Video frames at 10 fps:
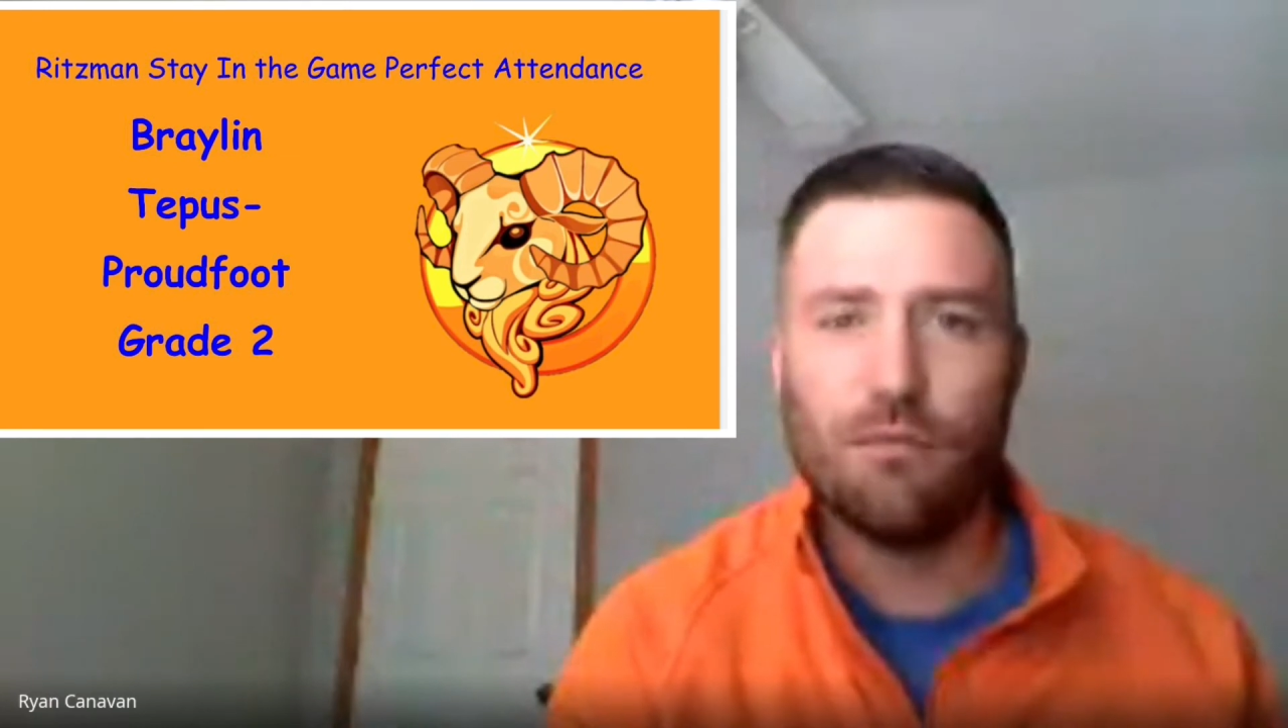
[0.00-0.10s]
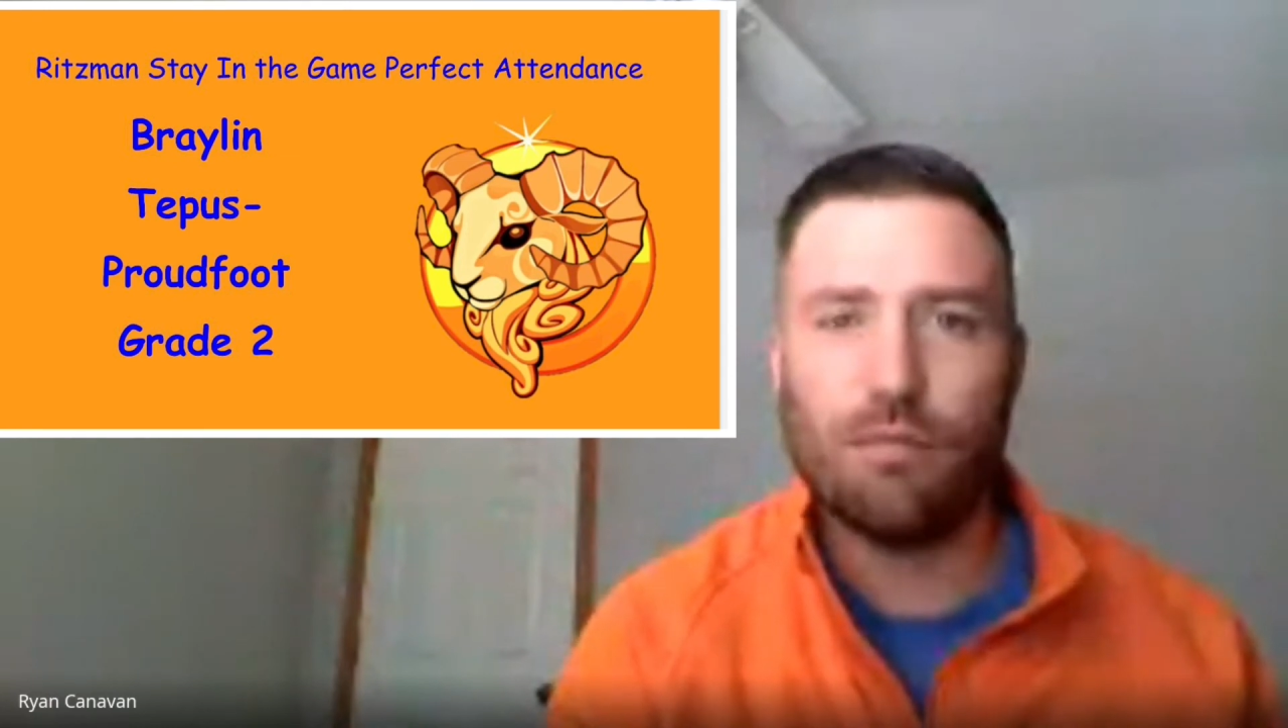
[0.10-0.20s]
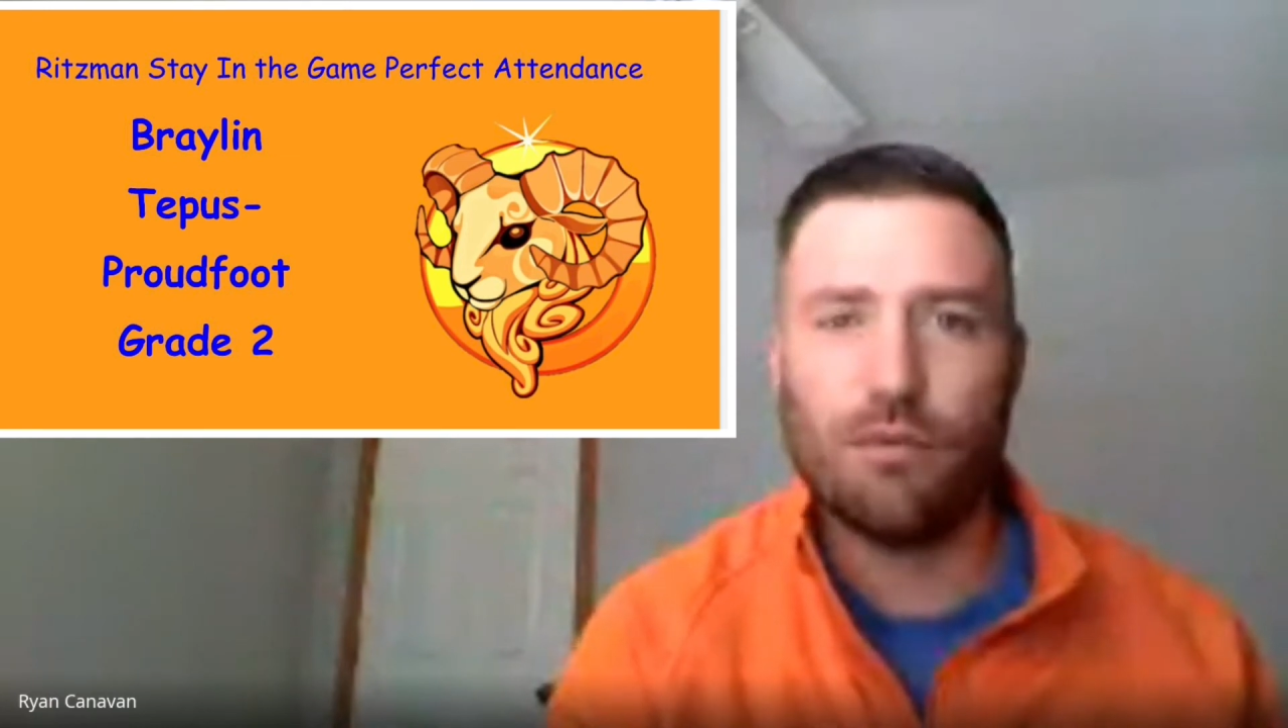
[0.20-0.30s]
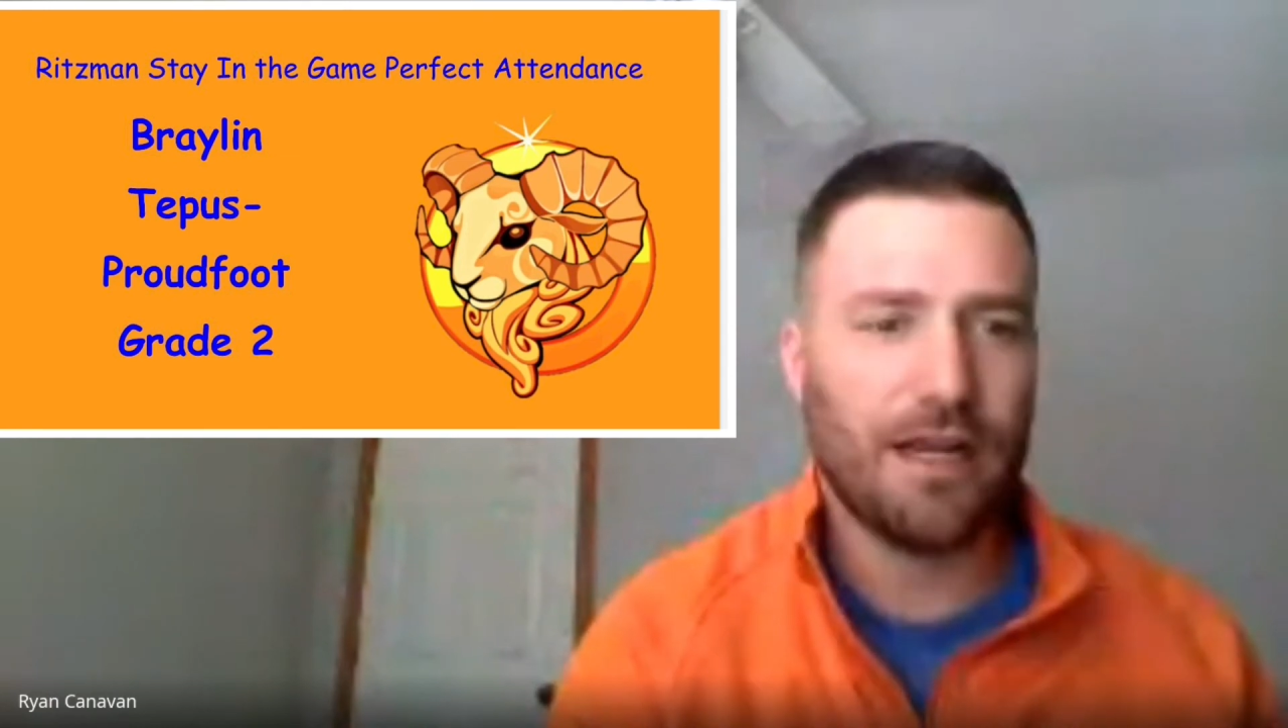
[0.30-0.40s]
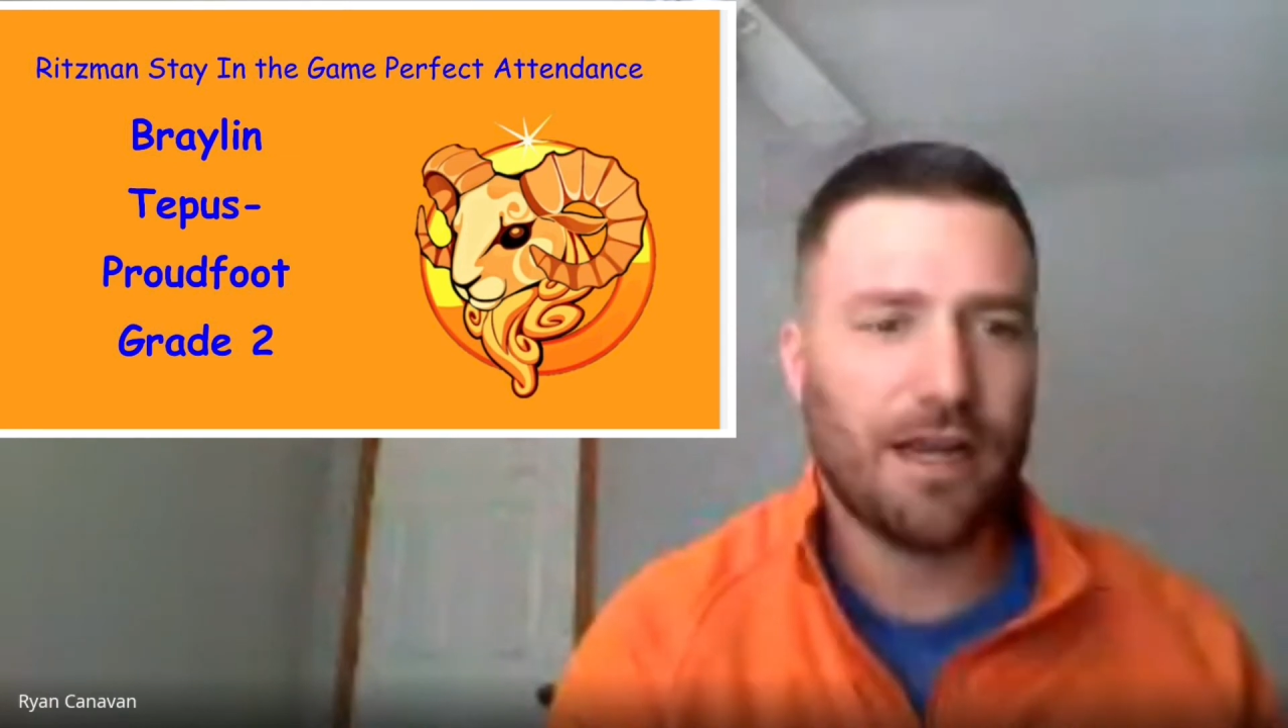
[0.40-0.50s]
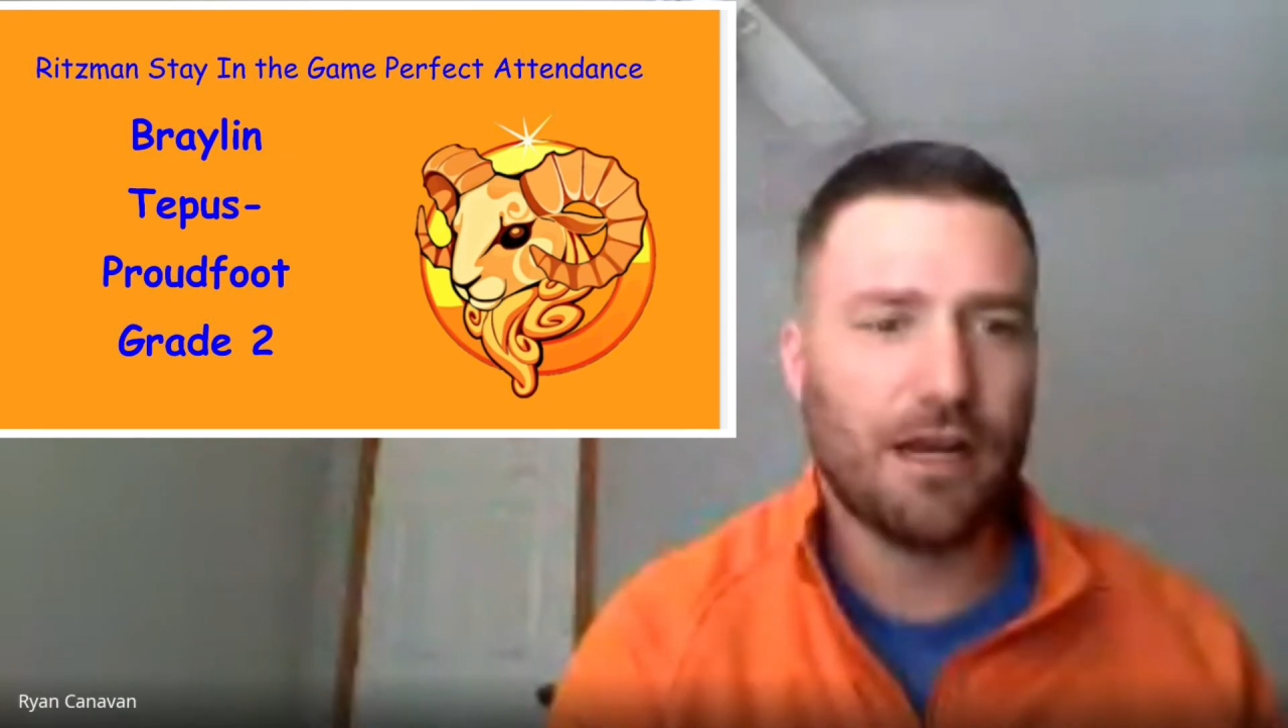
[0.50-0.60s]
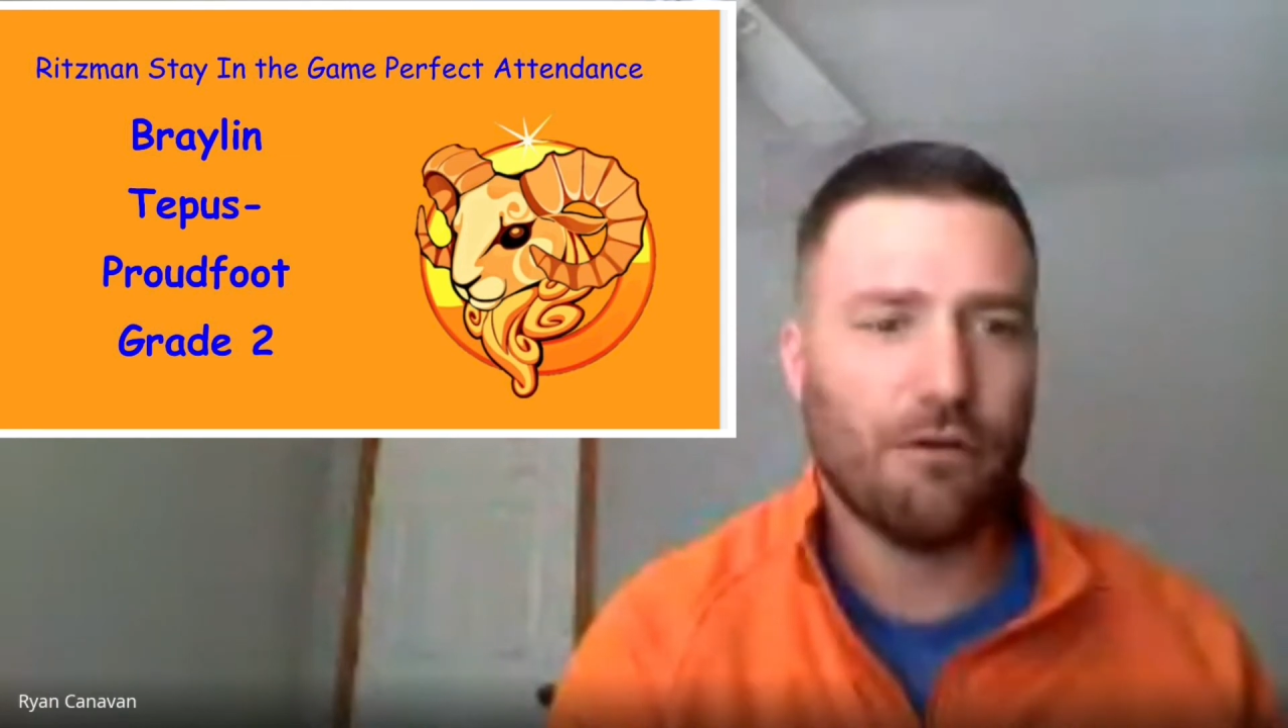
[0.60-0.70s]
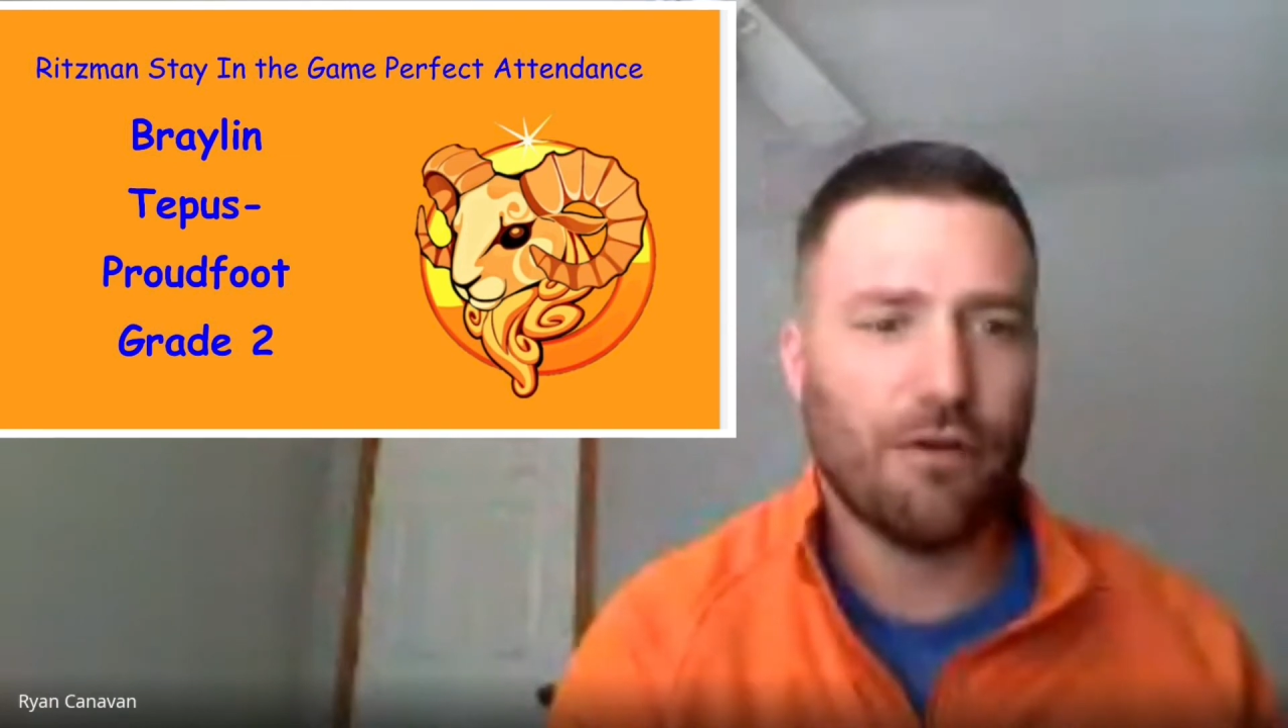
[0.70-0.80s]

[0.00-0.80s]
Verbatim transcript: Third